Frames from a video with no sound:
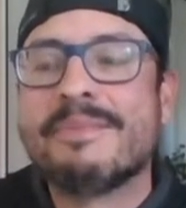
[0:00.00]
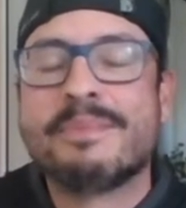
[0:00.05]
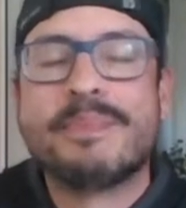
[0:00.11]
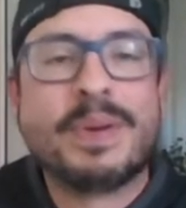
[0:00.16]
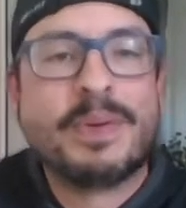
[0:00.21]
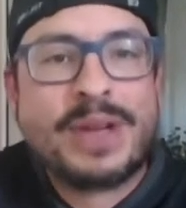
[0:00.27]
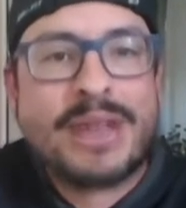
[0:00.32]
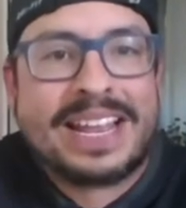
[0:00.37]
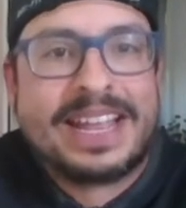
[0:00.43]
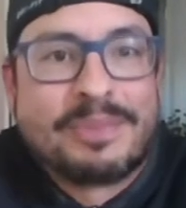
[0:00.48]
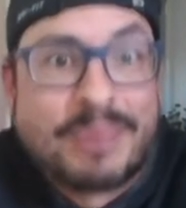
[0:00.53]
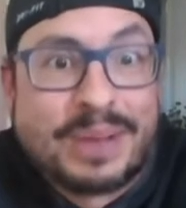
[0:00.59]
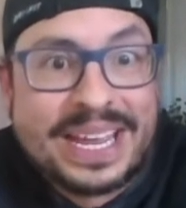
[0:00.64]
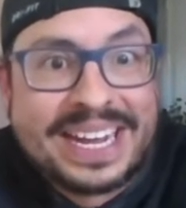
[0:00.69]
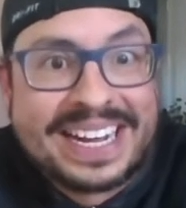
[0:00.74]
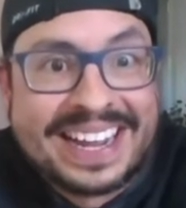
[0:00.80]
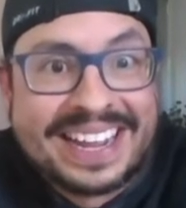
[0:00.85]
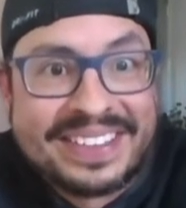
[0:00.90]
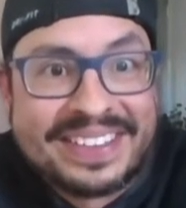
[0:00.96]
but we got to
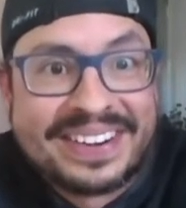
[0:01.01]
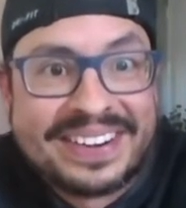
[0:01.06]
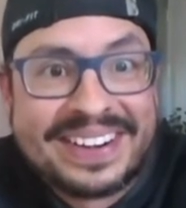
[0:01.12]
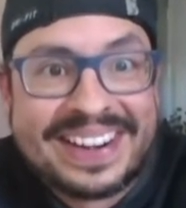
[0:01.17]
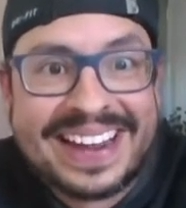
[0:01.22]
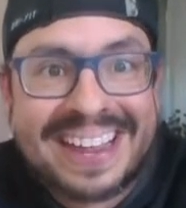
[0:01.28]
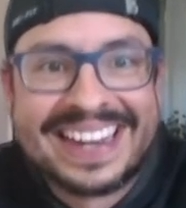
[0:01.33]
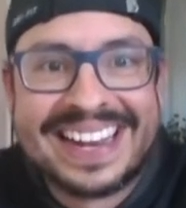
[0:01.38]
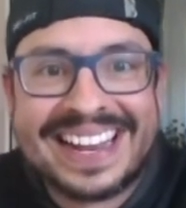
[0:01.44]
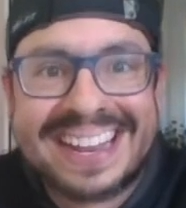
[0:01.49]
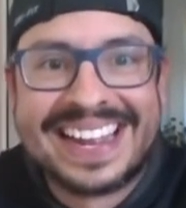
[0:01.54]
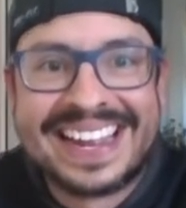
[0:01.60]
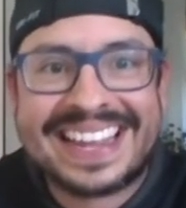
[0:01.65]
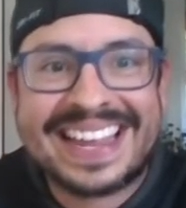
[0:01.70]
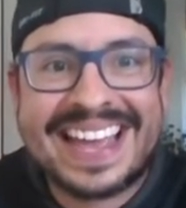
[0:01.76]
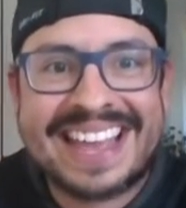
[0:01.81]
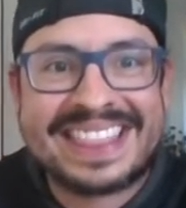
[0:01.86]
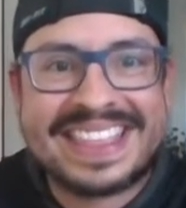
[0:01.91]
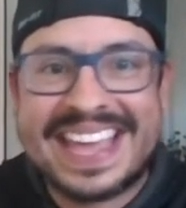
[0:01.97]
play together, and
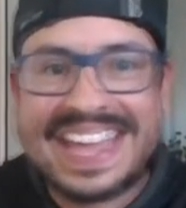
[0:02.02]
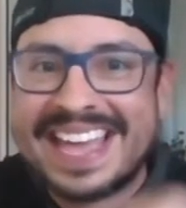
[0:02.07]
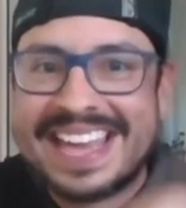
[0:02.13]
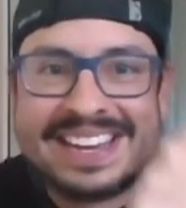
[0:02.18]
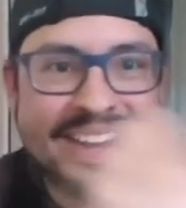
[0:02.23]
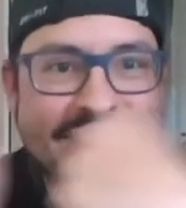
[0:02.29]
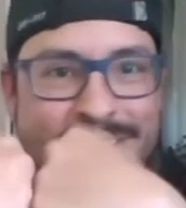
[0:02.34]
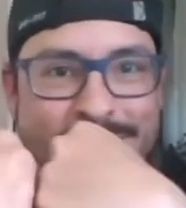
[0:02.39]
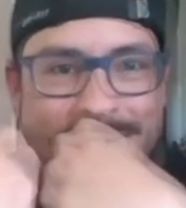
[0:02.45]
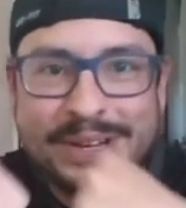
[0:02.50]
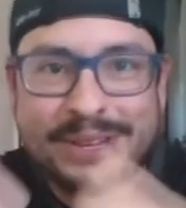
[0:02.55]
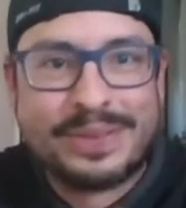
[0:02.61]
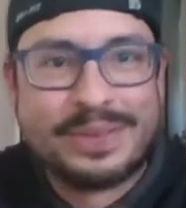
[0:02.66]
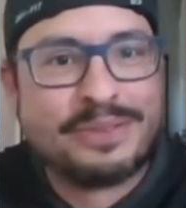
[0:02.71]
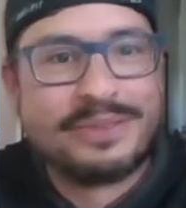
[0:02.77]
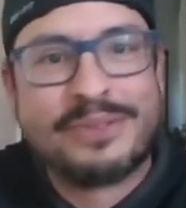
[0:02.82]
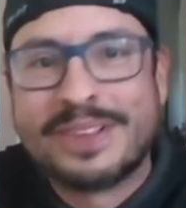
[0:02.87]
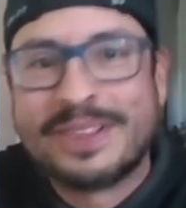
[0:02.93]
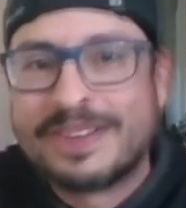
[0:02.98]
at the end, we do
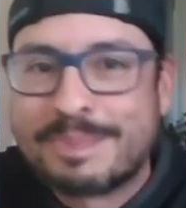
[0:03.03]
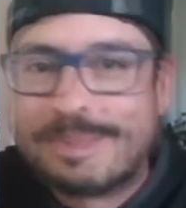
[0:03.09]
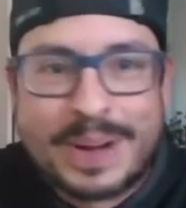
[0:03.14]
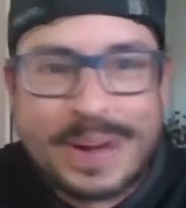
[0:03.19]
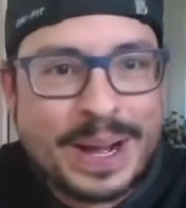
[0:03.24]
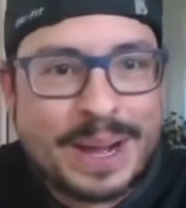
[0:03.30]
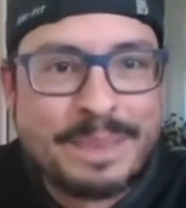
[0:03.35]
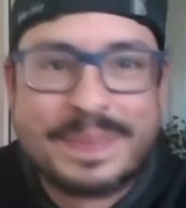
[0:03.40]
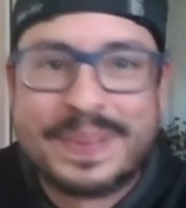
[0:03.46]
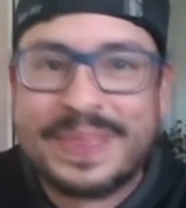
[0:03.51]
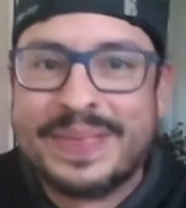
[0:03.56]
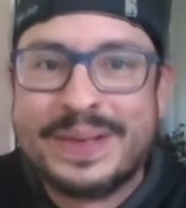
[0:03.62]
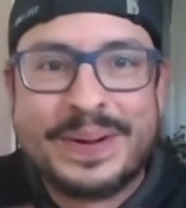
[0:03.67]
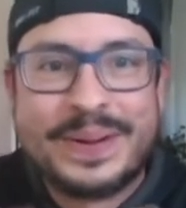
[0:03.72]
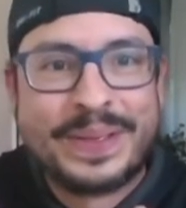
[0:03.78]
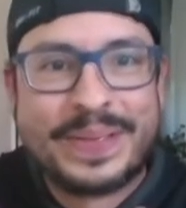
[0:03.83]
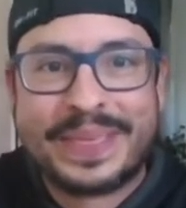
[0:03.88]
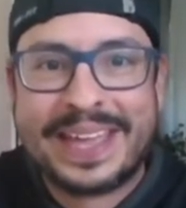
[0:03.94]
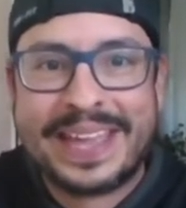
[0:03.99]
the fist bump and the
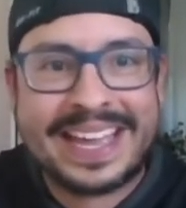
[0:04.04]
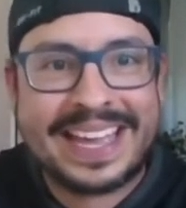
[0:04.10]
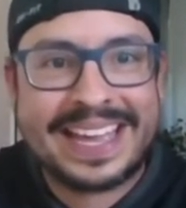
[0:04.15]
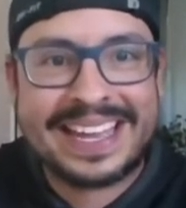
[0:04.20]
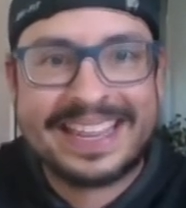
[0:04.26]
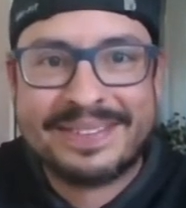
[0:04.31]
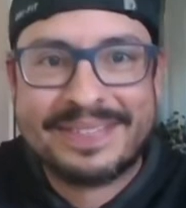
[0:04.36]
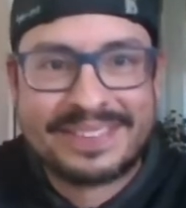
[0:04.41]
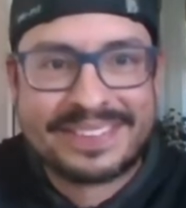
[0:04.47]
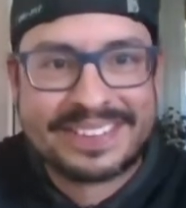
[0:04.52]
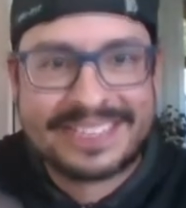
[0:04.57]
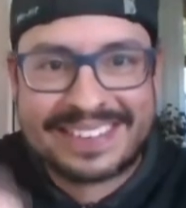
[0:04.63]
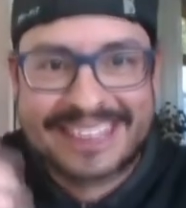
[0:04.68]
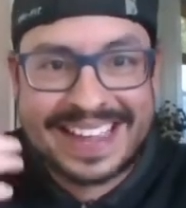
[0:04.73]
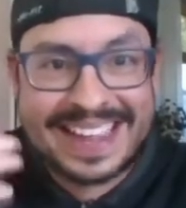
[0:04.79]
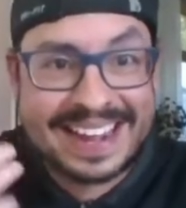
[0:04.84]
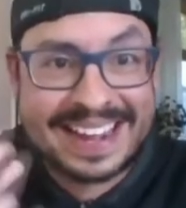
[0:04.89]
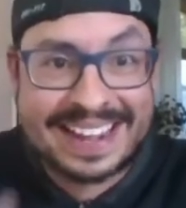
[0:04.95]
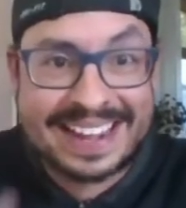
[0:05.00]
whole thing, and it was just like,